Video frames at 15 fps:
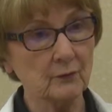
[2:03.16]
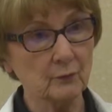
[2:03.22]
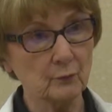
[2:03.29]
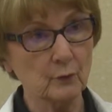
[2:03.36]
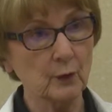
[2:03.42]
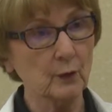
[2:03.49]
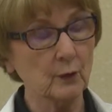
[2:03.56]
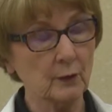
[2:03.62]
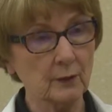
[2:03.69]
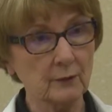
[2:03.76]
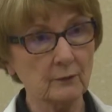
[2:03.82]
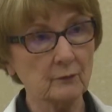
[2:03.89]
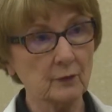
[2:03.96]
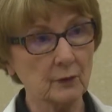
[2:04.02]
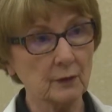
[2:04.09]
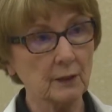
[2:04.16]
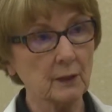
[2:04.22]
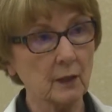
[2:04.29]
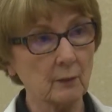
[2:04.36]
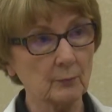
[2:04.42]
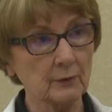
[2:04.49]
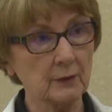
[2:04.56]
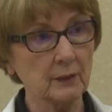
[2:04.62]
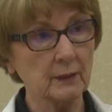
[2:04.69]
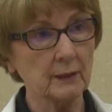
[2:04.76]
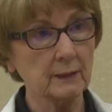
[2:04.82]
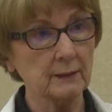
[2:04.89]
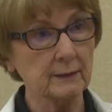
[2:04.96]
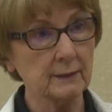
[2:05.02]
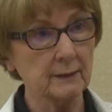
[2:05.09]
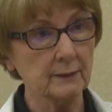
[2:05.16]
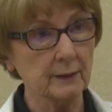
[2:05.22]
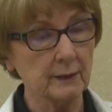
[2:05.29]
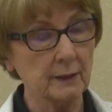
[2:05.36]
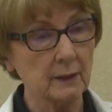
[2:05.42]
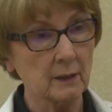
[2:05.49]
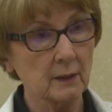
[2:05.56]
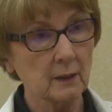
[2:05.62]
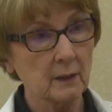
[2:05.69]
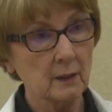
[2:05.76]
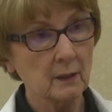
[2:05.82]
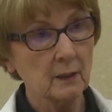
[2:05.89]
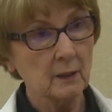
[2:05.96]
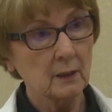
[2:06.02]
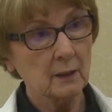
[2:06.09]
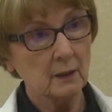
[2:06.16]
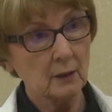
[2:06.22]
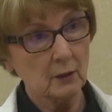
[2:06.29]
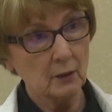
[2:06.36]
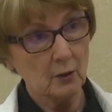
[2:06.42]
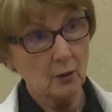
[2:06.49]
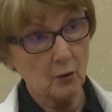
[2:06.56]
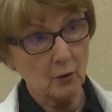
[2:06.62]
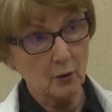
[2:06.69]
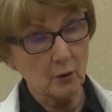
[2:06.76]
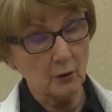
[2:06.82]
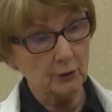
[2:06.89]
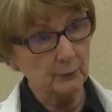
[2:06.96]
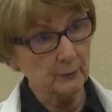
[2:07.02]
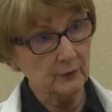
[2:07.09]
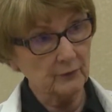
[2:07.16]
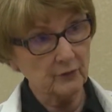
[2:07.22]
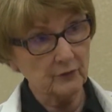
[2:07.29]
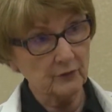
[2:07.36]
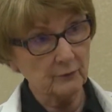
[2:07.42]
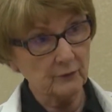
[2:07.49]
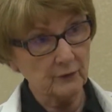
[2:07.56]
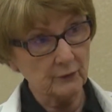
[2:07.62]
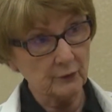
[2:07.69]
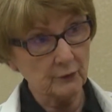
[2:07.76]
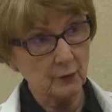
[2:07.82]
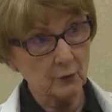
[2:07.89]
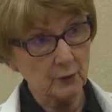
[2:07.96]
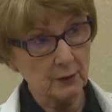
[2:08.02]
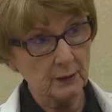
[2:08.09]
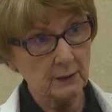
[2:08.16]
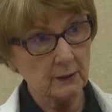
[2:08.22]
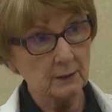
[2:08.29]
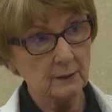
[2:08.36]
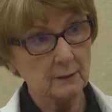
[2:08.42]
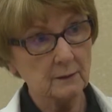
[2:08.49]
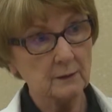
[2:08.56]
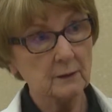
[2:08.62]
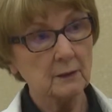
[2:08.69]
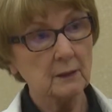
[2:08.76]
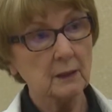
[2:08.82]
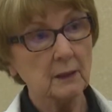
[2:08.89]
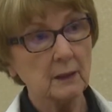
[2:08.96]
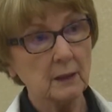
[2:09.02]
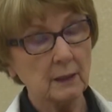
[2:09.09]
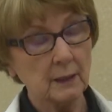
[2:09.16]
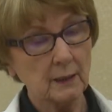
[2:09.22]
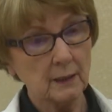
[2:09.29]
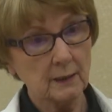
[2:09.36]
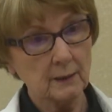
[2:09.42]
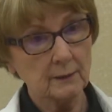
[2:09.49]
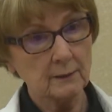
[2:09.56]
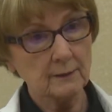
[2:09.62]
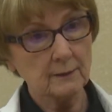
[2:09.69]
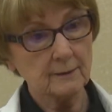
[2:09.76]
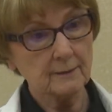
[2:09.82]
very, very competent. He did the arguments at the Fifth Circuit and